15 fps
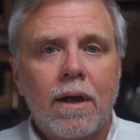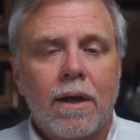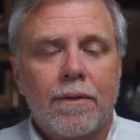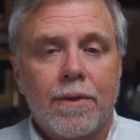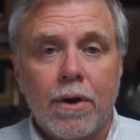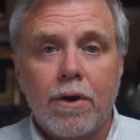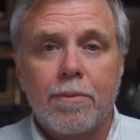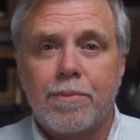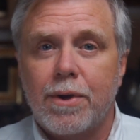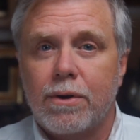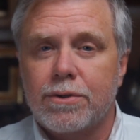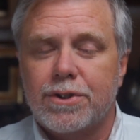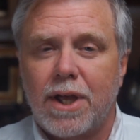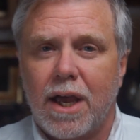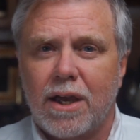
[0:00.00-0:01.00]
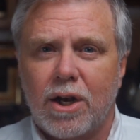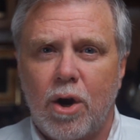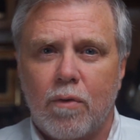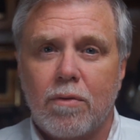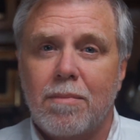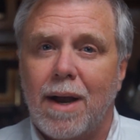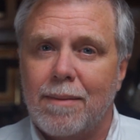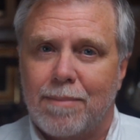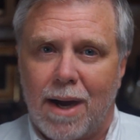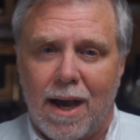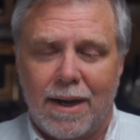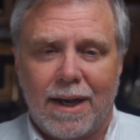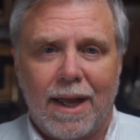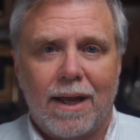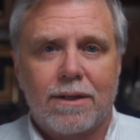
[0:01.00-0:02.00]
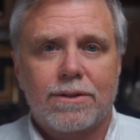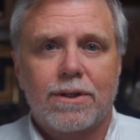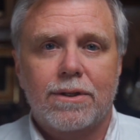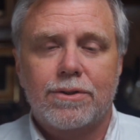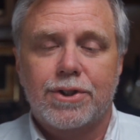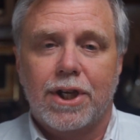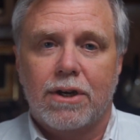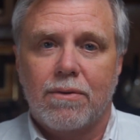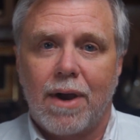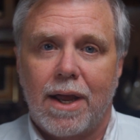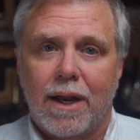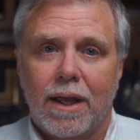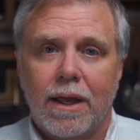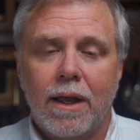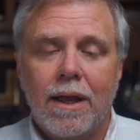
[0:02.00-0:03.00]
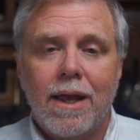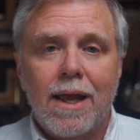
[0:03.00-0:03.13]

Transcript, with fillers: their computers taken over by botnets and generating